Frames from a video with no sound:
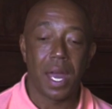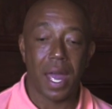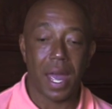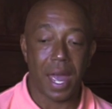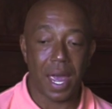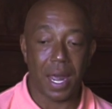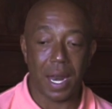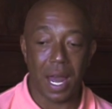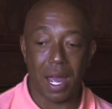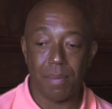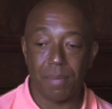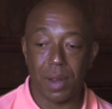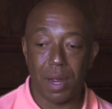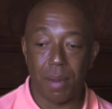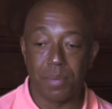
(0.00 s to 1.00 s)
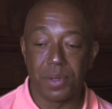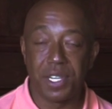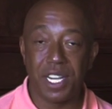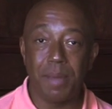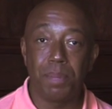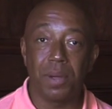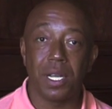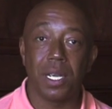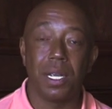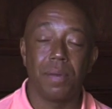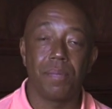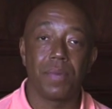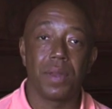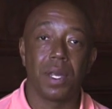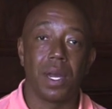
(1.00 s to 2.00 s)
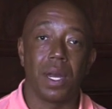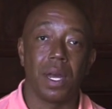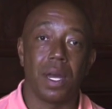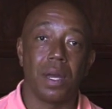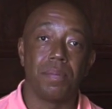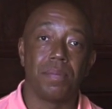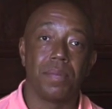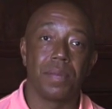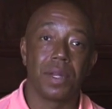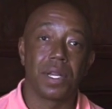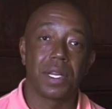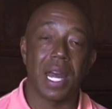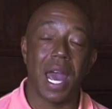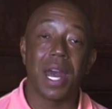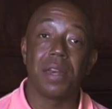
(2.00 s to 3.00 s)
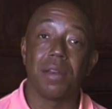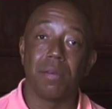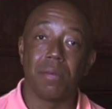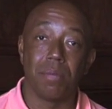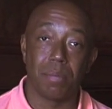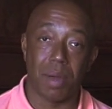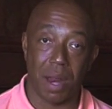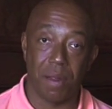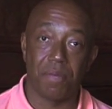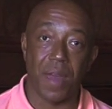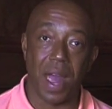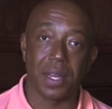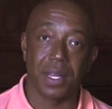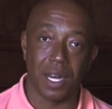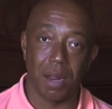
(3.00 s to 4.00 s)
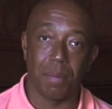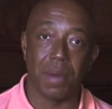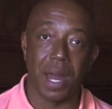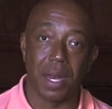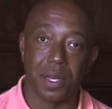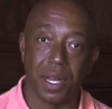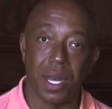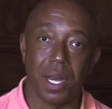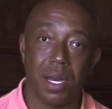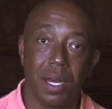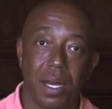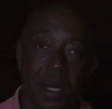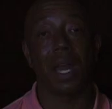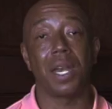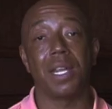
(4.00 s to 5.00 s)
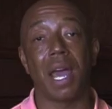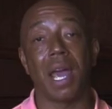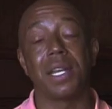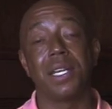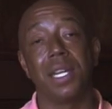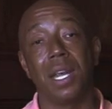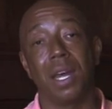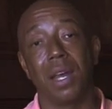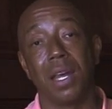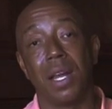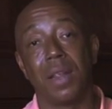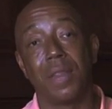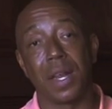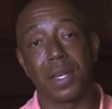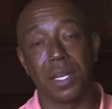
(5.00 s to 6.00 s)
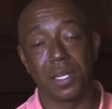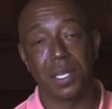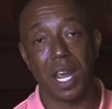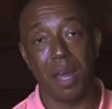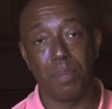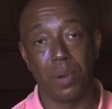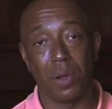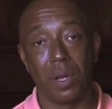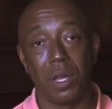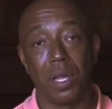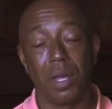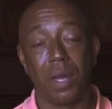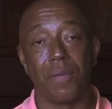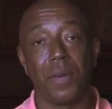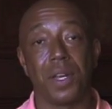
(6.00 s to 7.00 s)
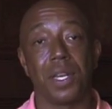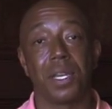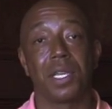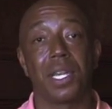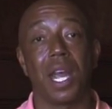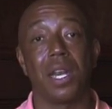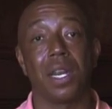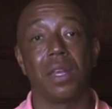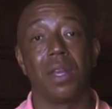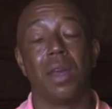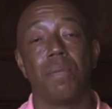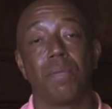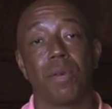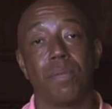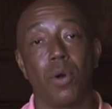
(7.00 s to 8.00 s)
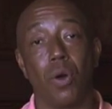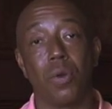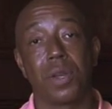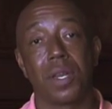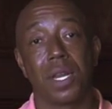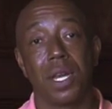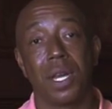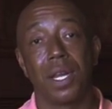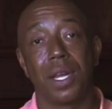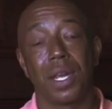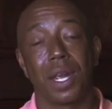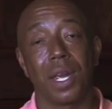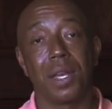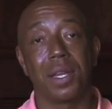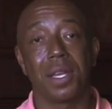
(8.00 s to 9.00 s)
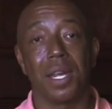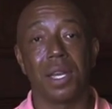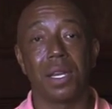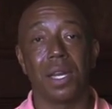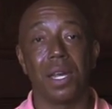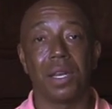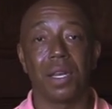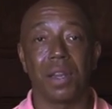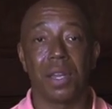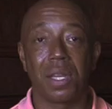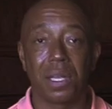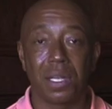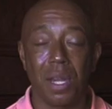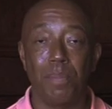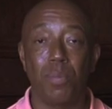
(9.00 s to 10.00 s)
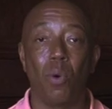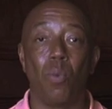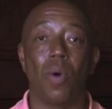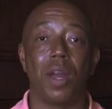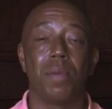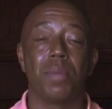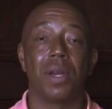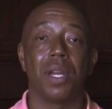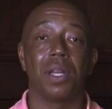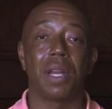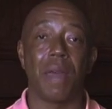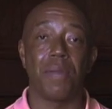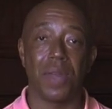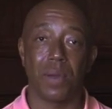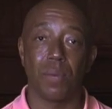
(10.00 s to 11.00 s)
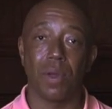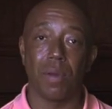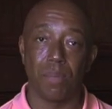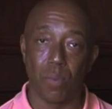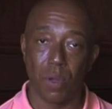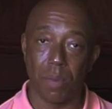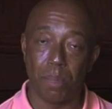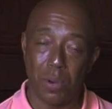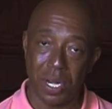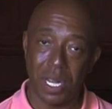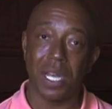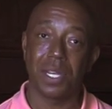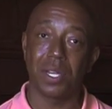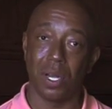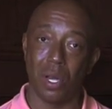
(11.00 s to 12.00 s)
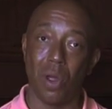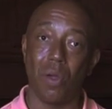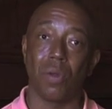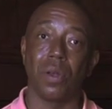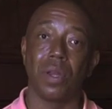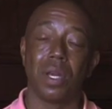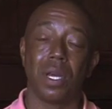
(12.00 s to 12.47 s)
And I'm deeply um, saddened by the fact that I'm not there. The idea that the Temple of Understanding promotes is, is, is a simple one, but is, I think we're, we're put here to learn